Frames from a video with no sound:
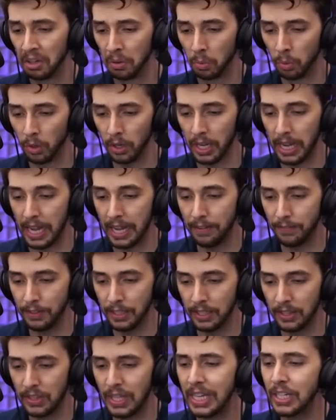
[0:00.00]

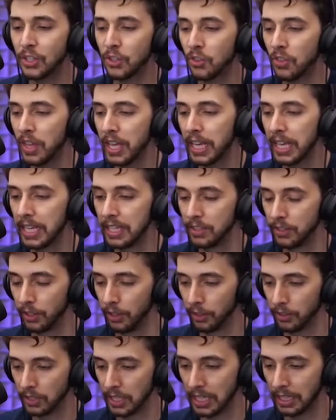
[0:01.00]
whatever this thing is. It
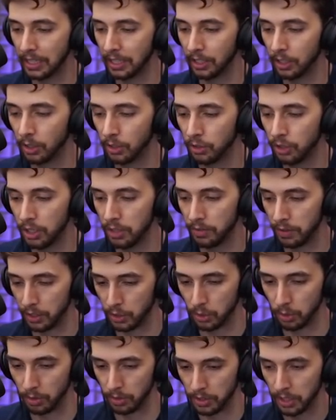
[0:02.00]
looks like the
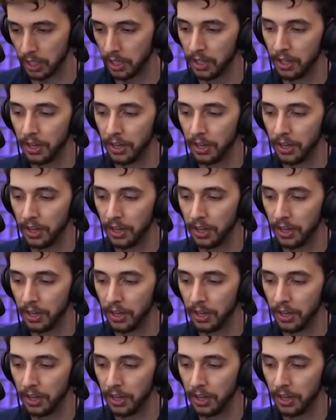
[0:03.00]
Gojirosaurus.